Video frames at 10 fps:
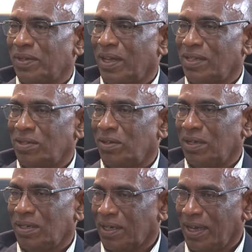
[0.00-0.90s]
case
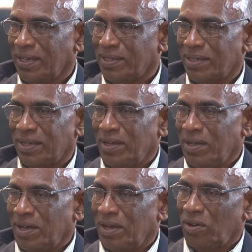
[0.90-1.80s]
in a case,
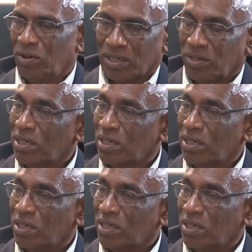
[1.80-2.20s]
or a